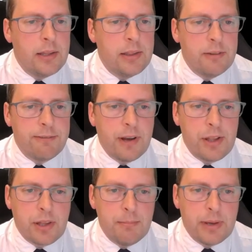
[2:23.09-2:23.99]
The
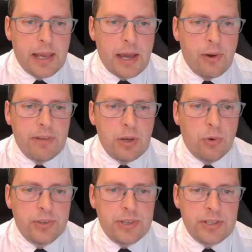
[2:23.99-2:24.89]
face can be however you
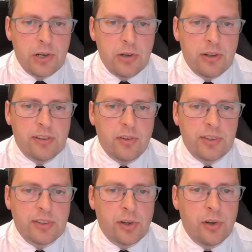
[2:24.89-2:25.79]
want it to look, as long
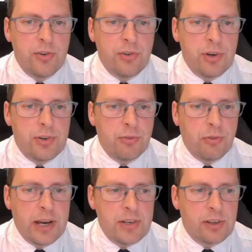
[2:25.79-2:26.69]
as it's 100
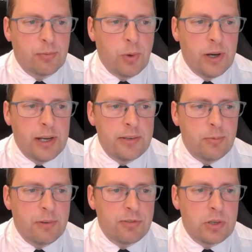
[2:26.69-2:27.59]
radius wide
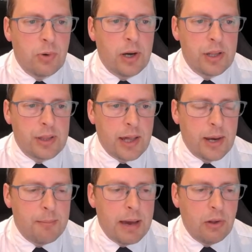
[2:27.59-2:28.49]
with 2 eyes and
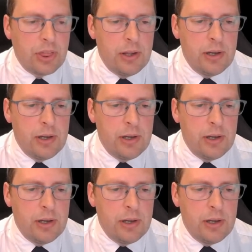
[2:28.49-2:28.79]
a mouth.